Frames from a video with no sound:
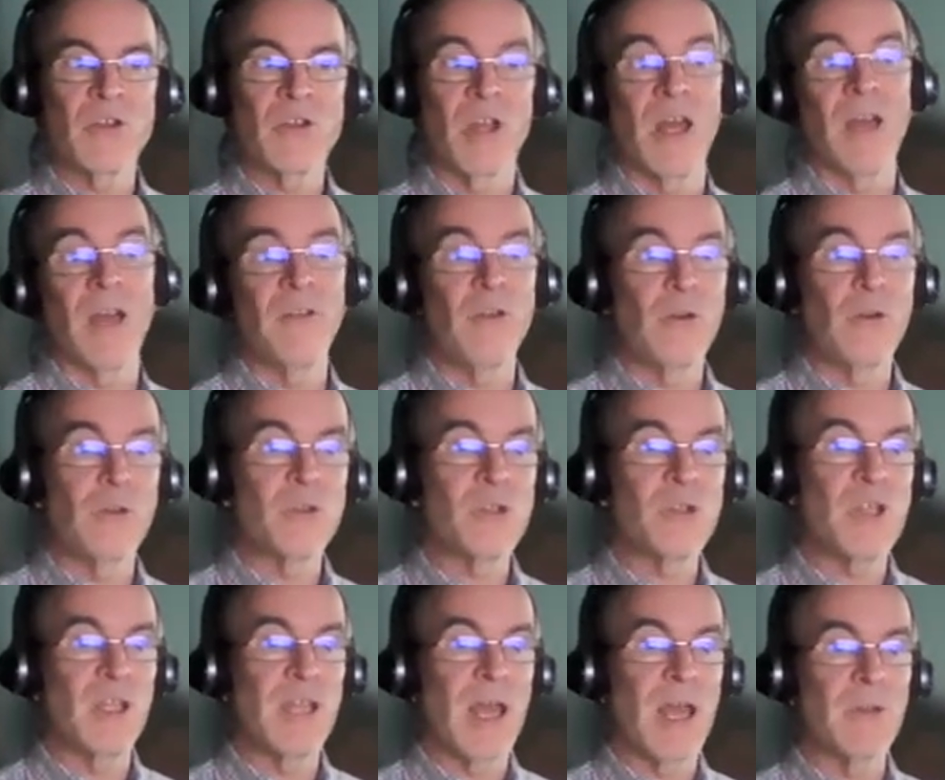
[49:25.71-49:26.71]
And you can
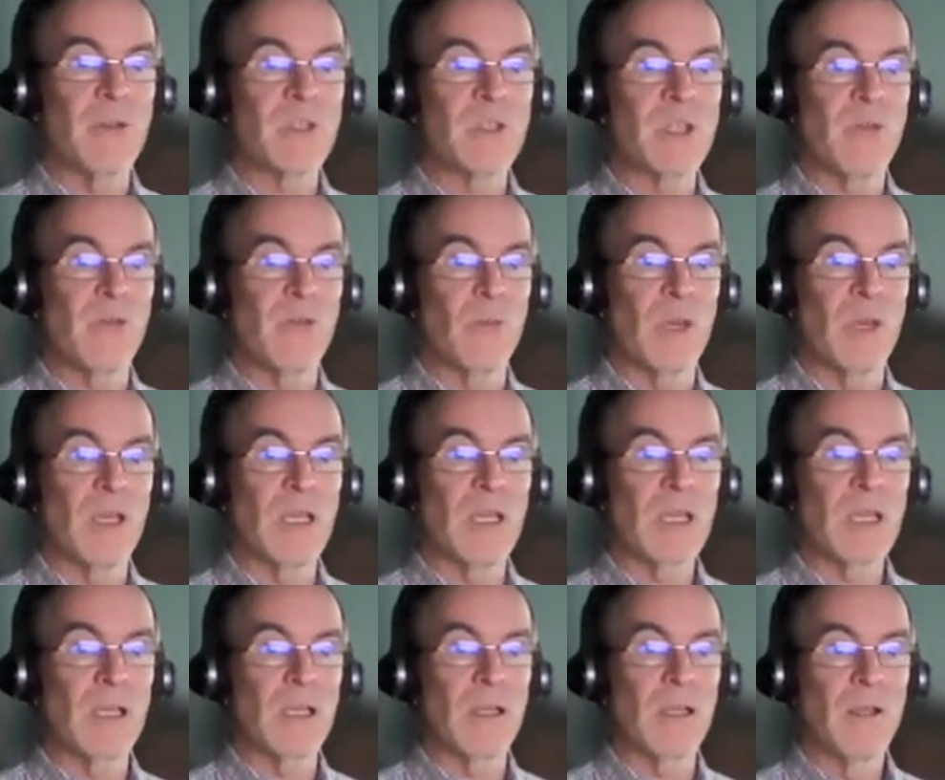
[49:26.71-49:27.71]
see now it's giving me a
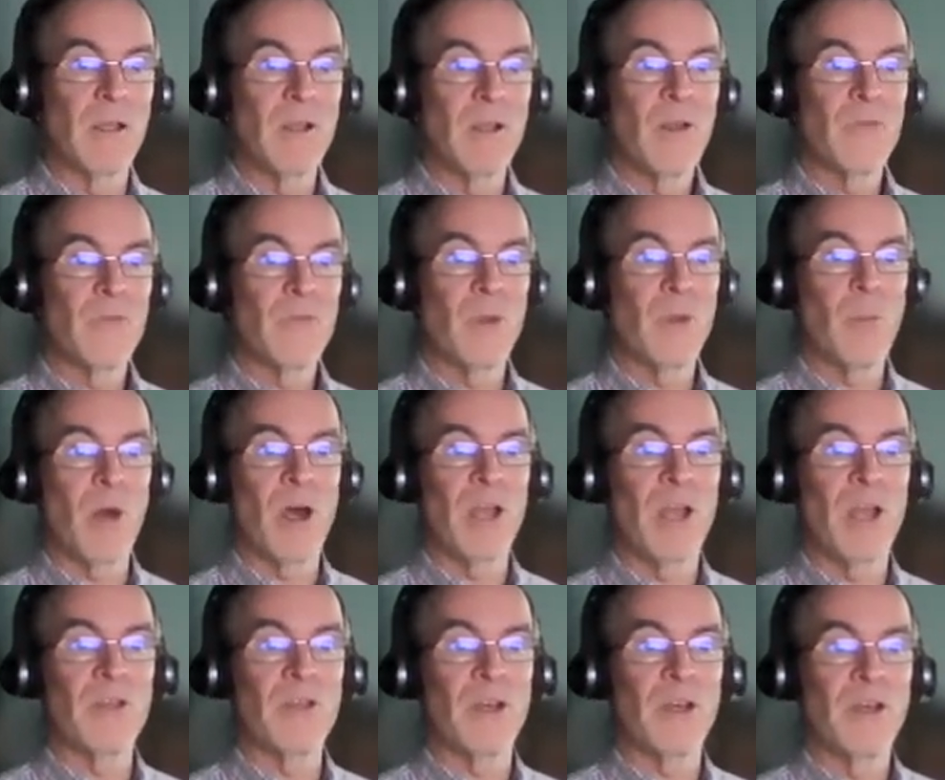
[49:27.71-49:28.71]
little
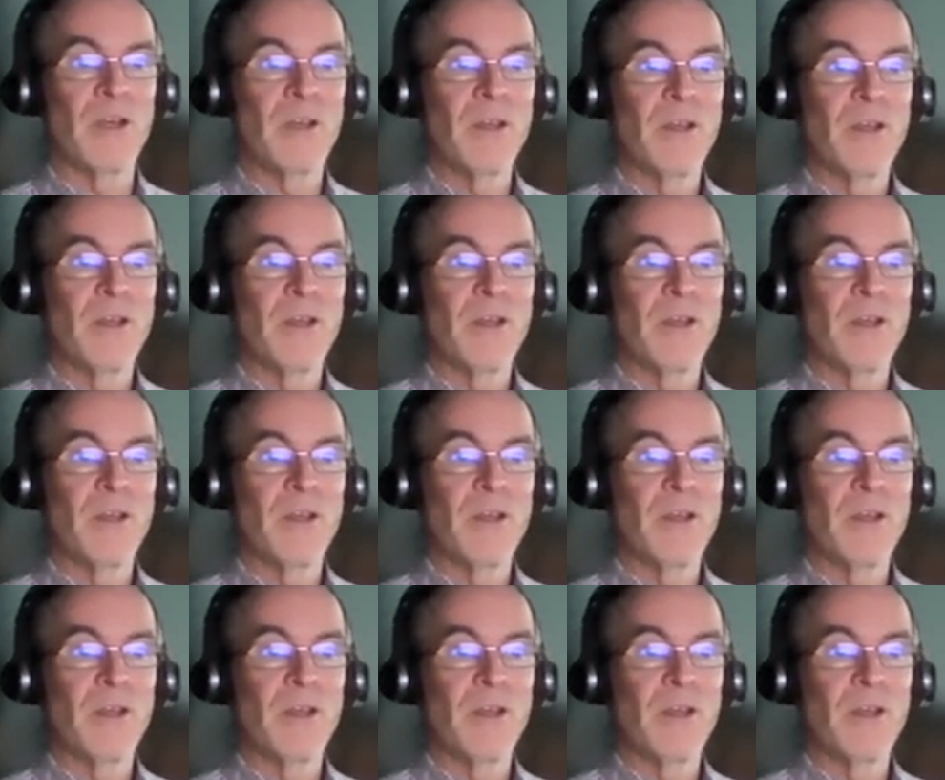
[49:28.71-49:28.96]
reminder,